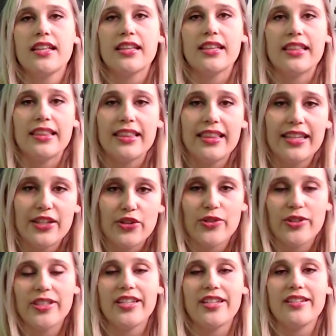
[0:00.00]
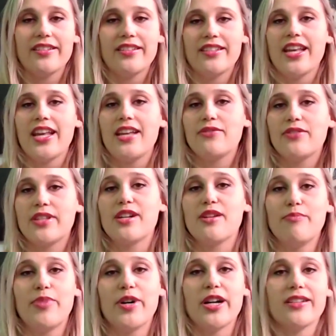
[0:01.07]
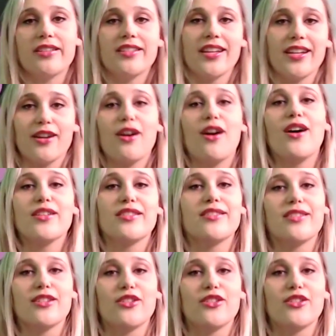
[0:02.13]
literally saves their butts and causes a